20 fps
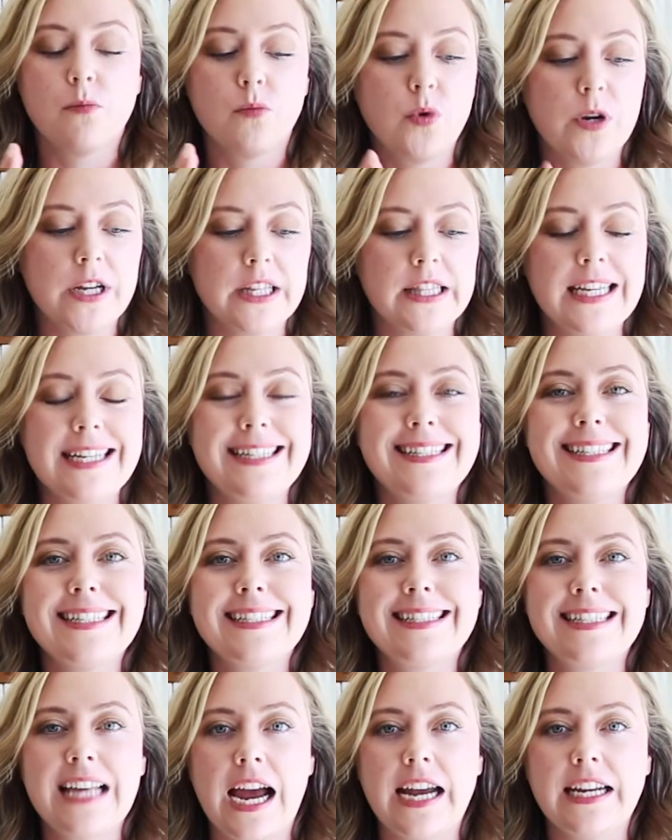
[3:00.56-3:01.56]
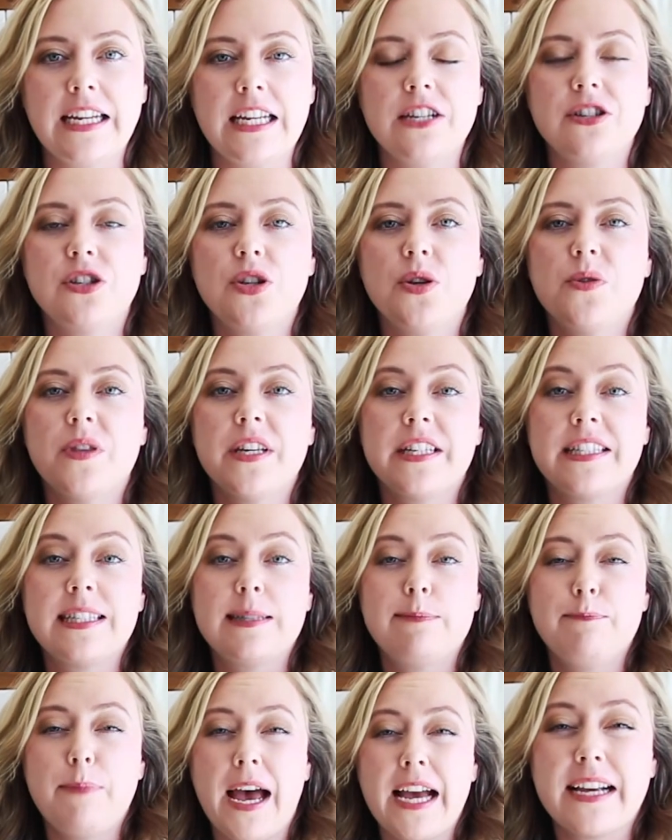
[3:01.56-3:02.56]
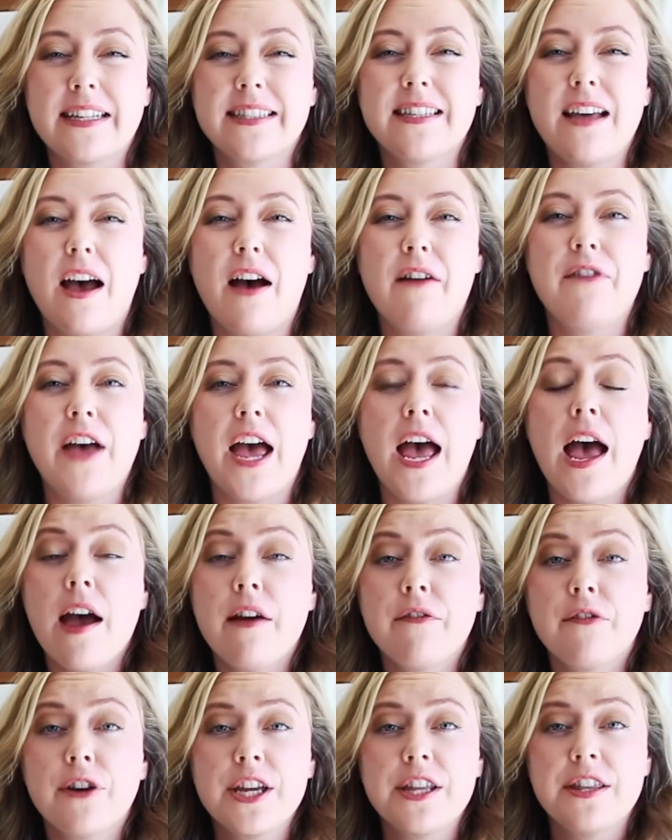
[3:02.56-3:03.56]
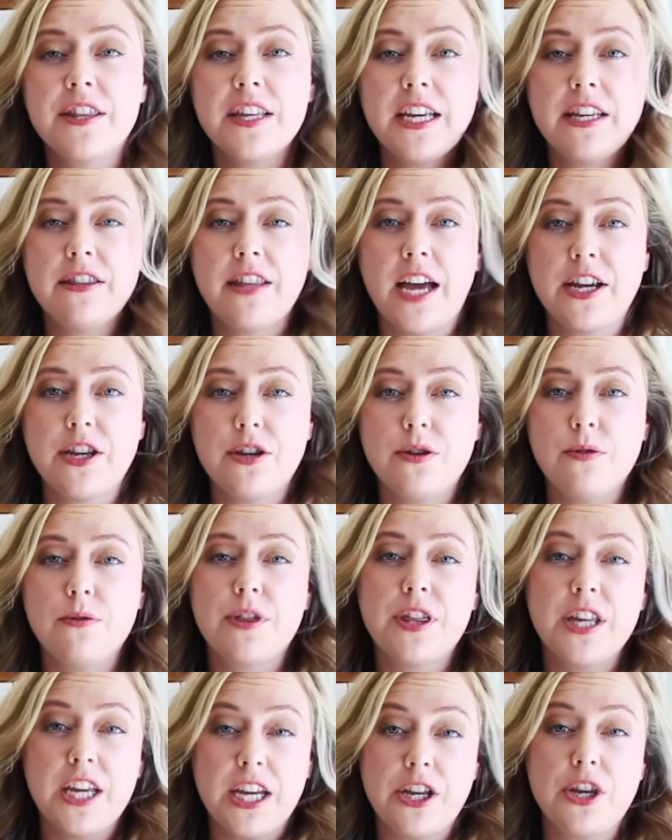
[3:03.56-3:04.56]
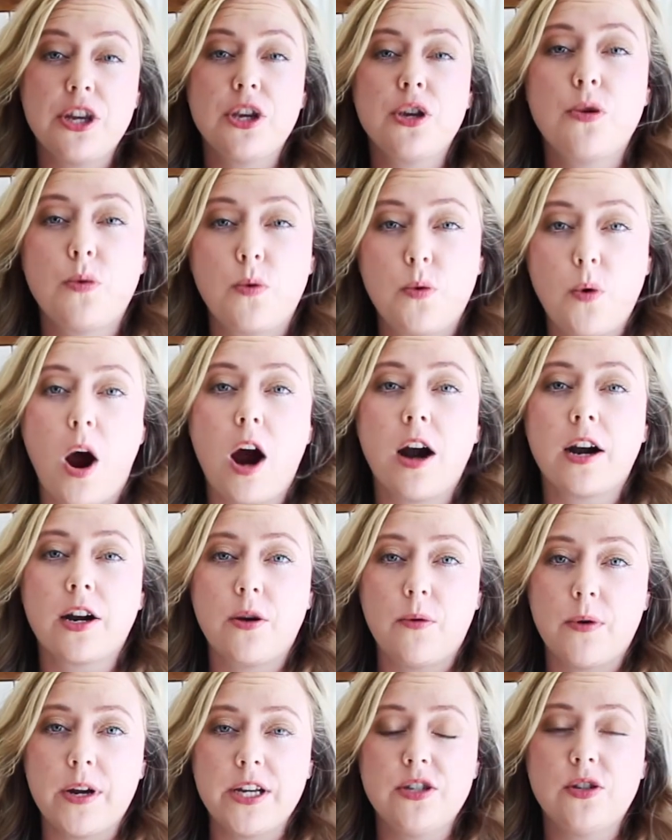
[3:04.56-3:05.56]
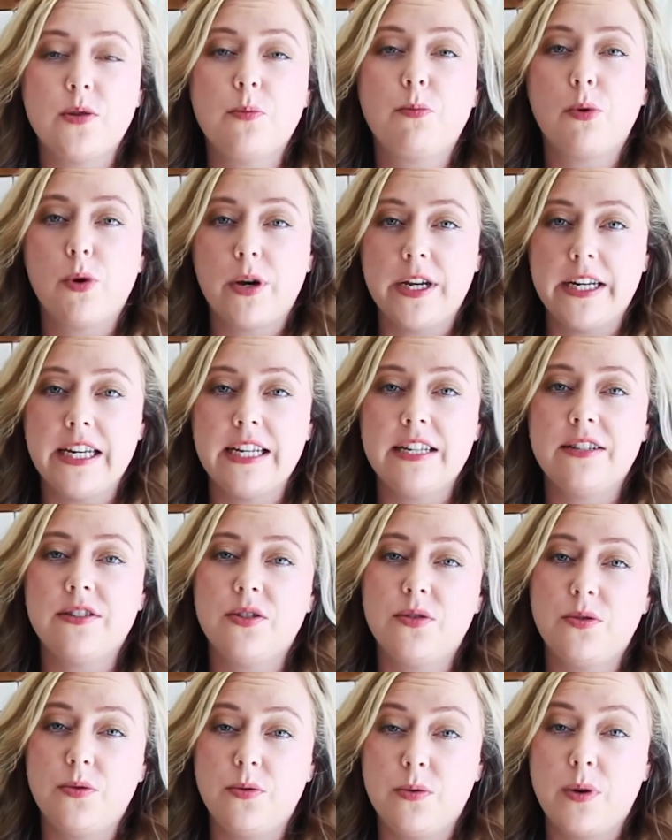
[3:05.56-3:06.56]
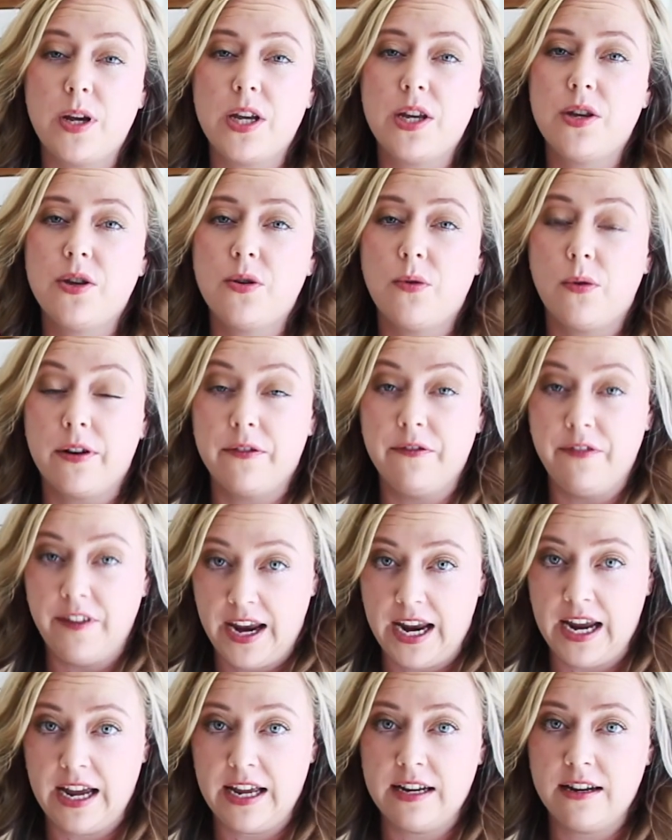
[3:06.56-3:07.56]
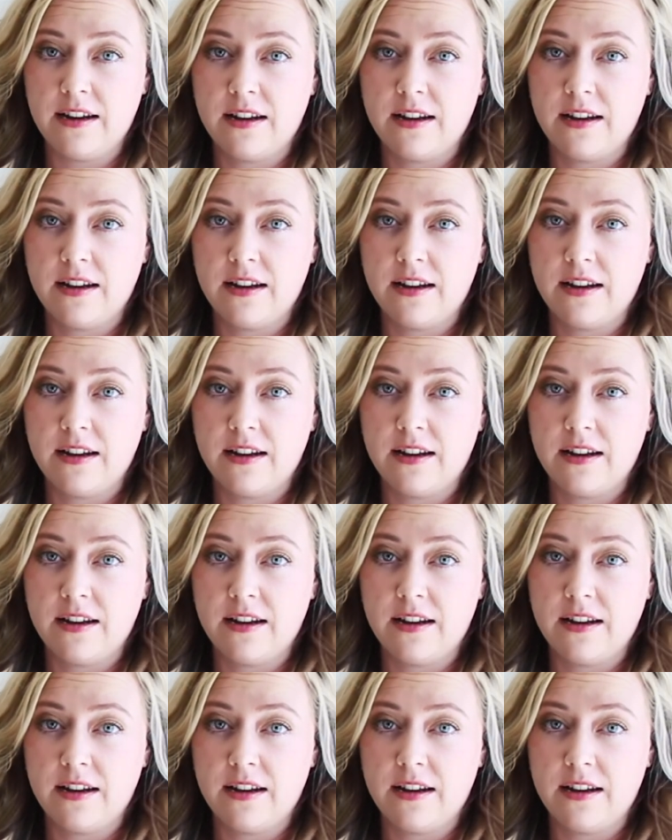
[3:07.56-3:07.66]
really designing to the specs of everything that you think you are going to put into your van.